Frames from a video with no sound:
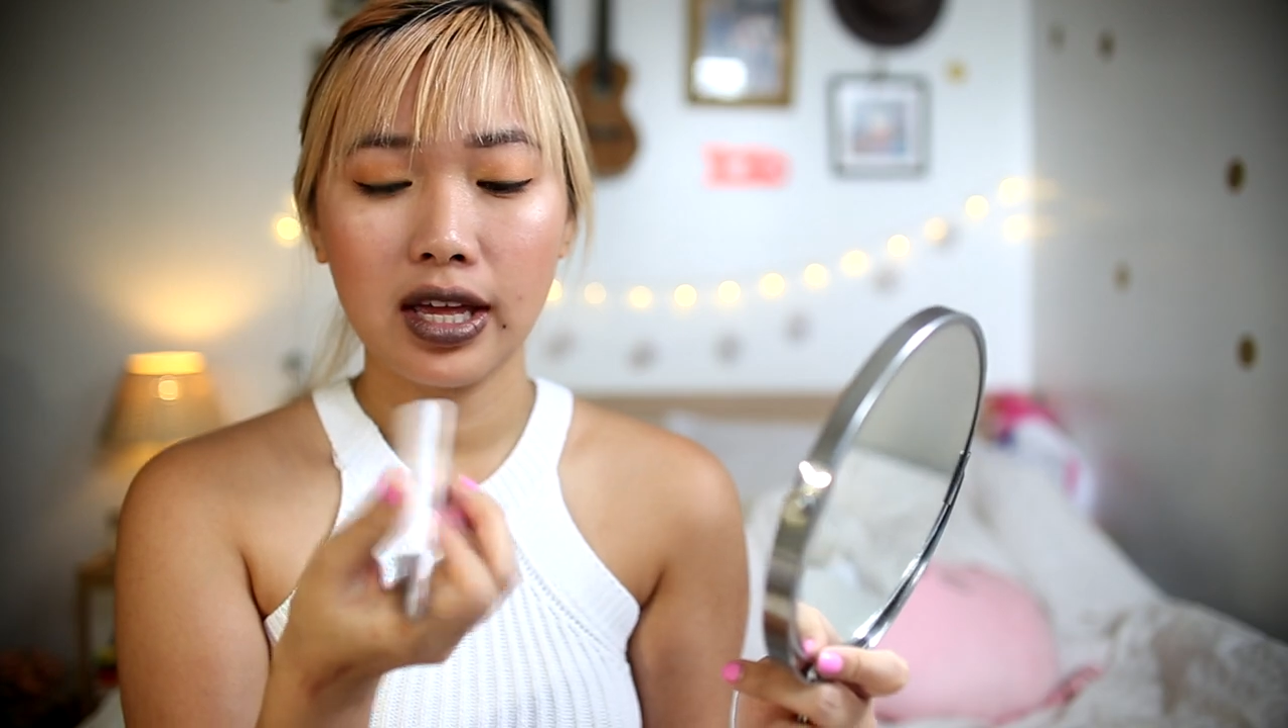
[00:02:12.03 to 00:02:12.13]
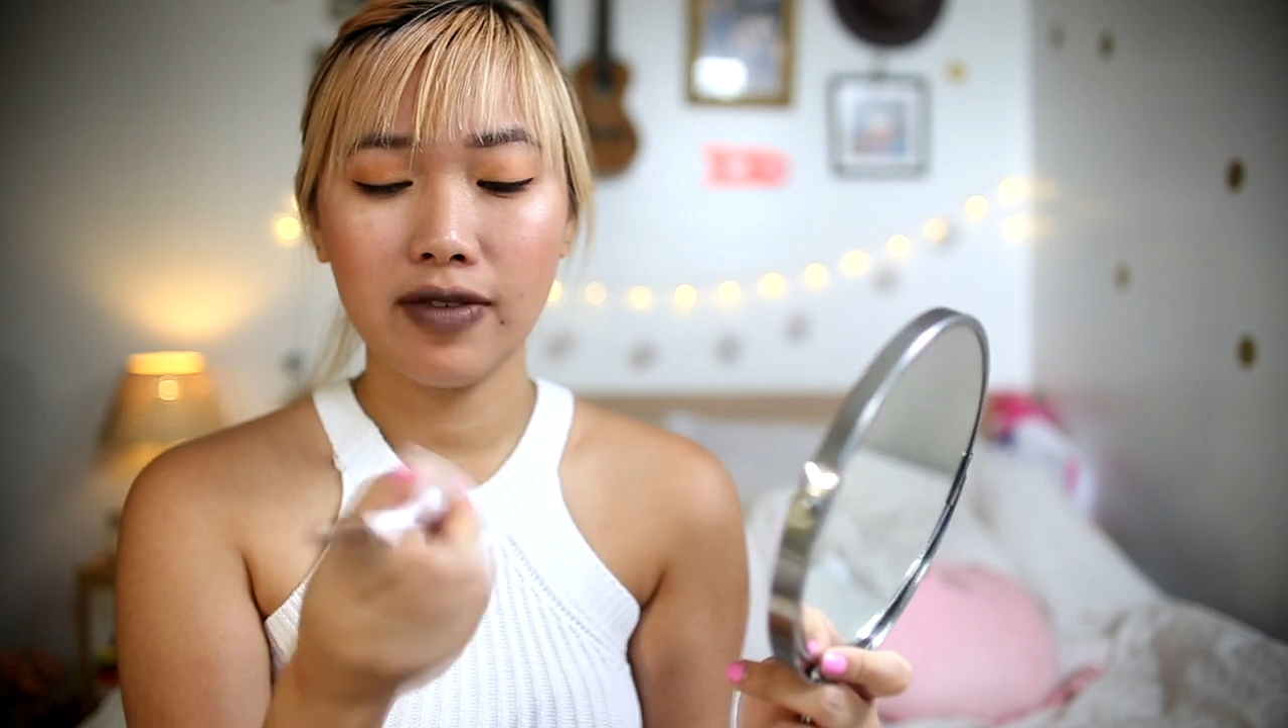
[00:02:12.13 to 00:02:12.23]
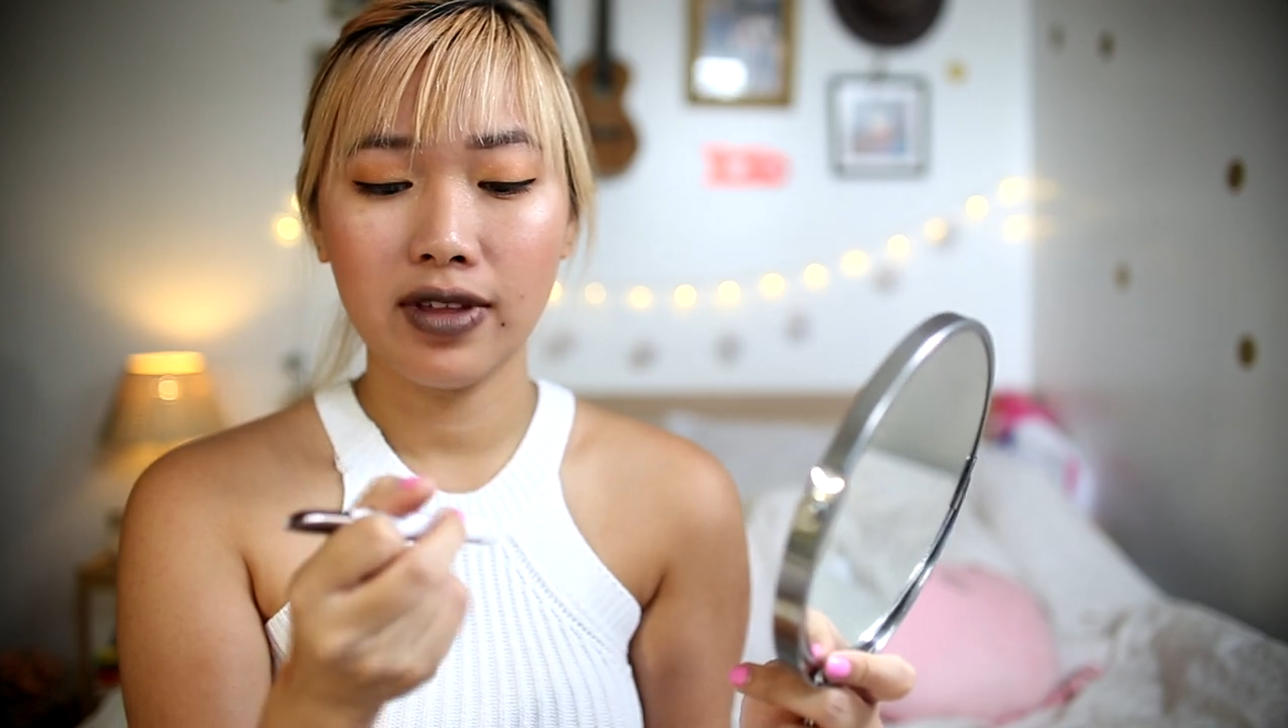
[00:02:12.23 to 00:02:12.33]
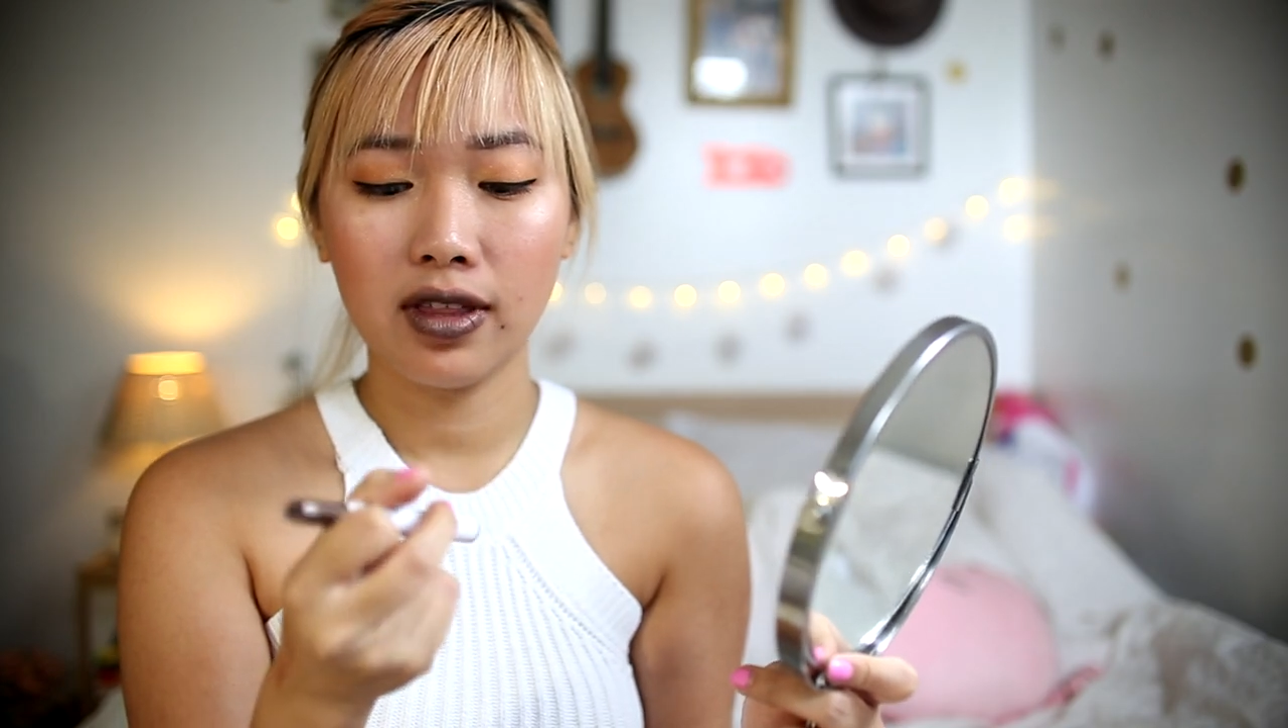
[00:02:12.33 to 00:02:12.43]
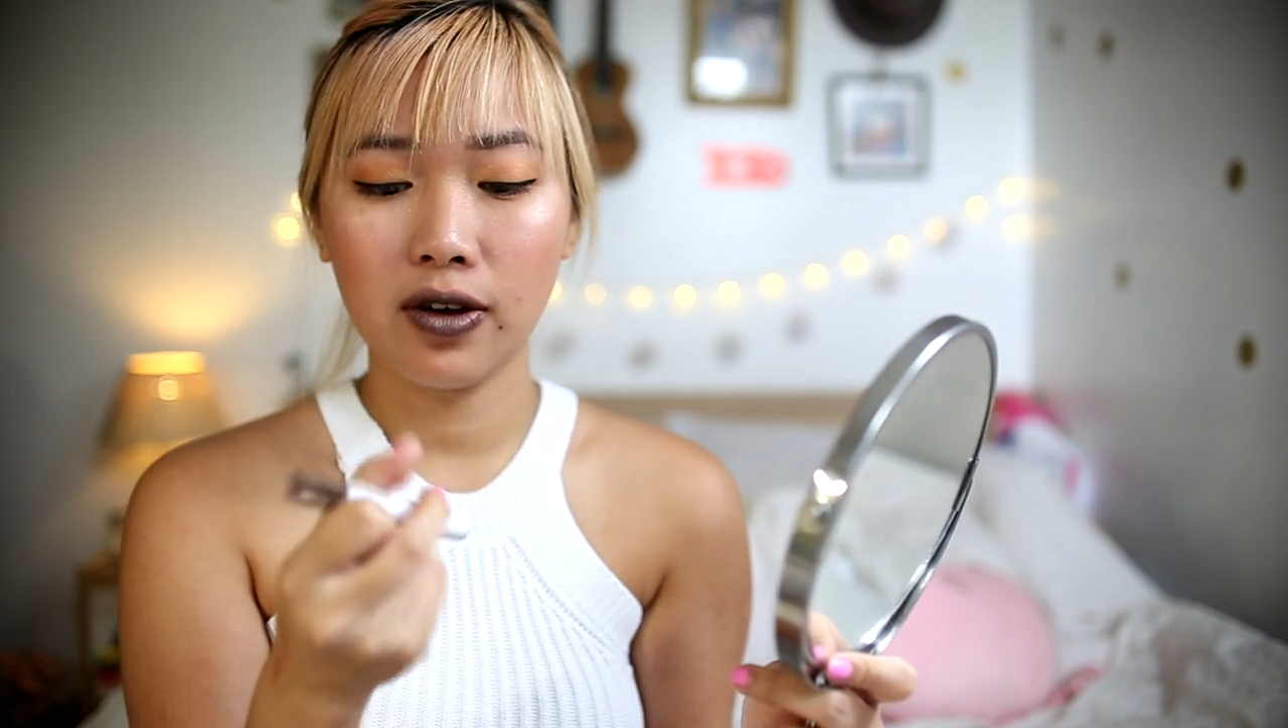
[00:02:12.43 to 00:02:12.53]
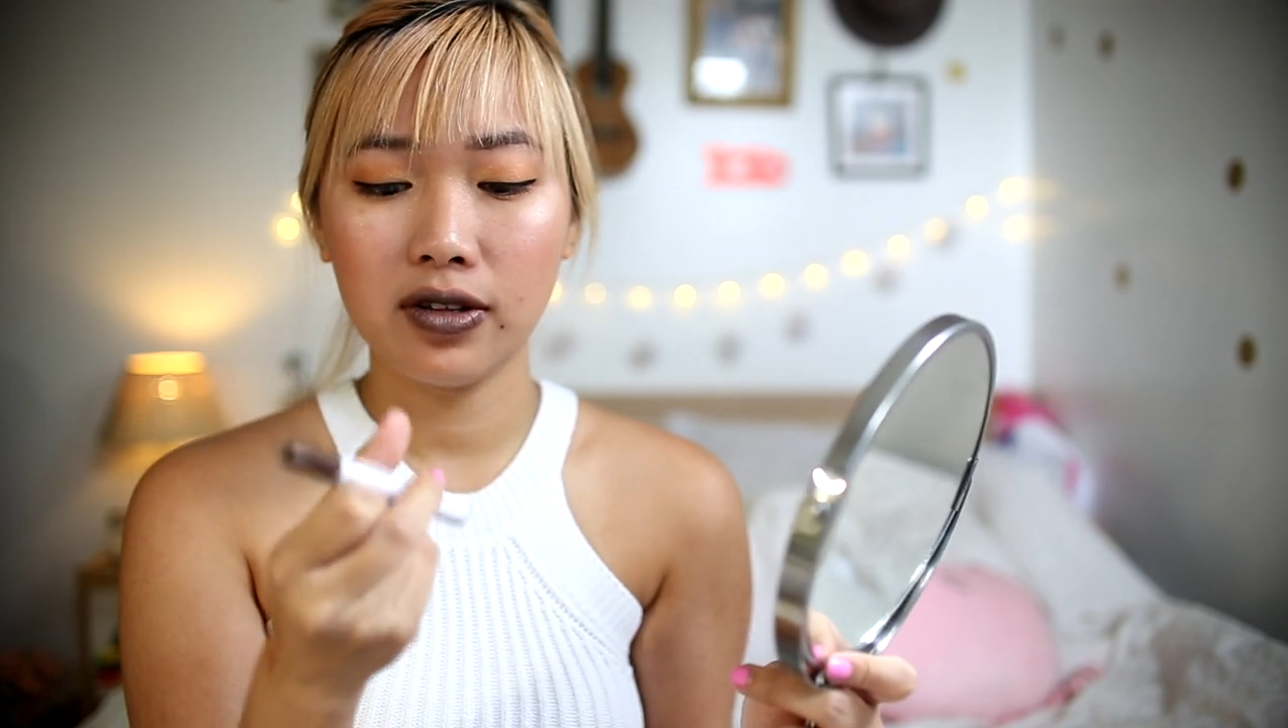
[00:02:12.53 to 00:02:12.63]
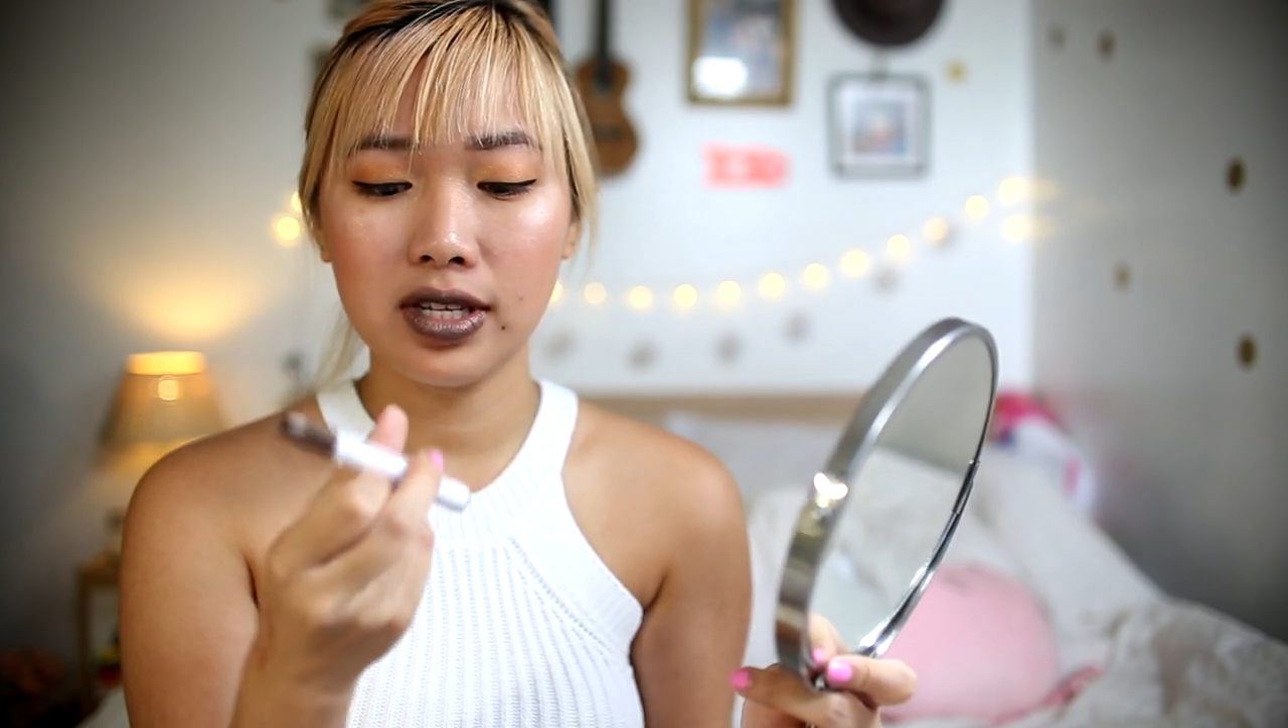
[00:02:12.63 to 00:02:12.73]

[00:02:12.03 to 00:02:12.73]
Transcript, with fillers: even though